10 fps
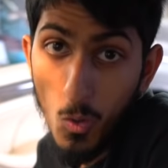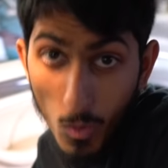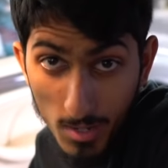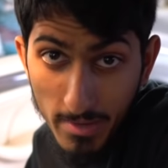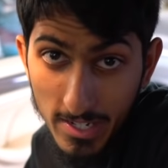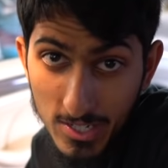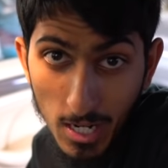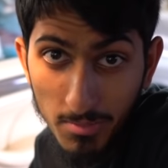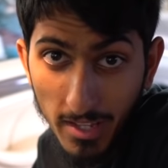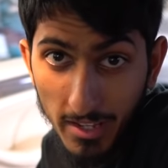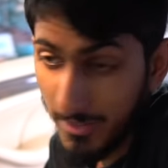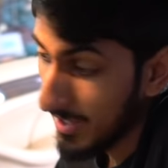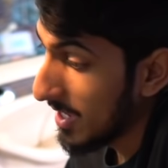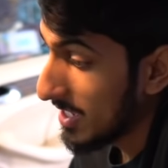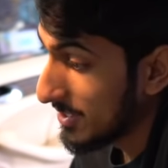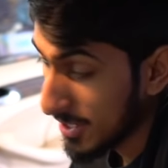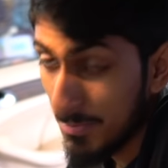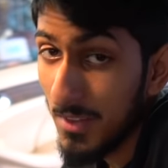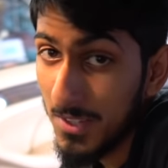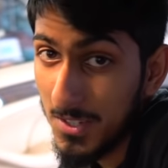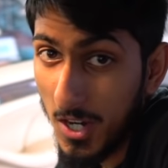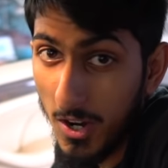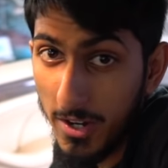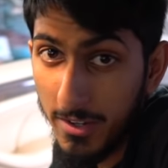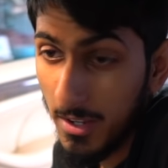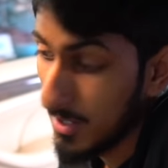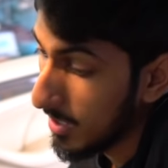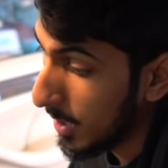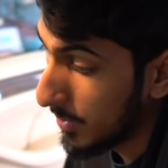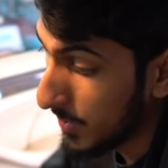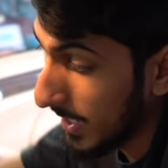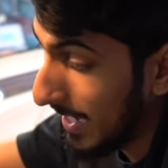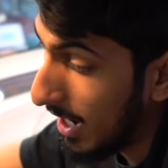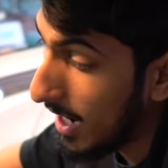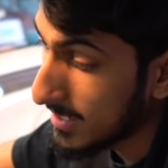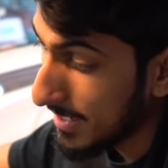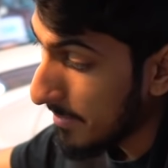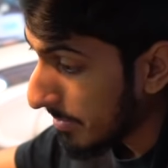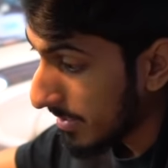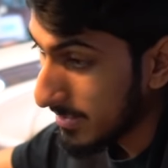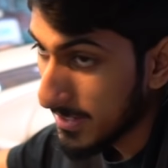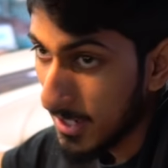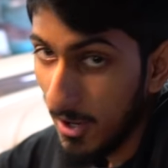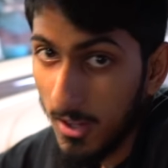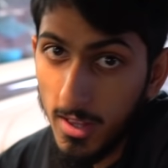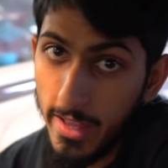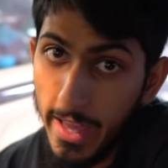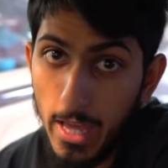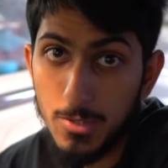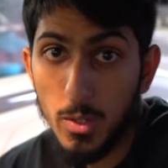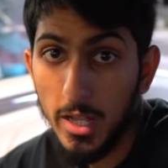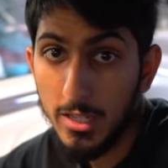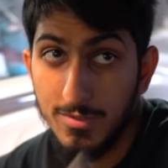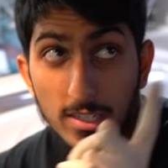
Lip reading: Welcome back to Shop Life. Just brought this car in. We're doing an aux input install as well as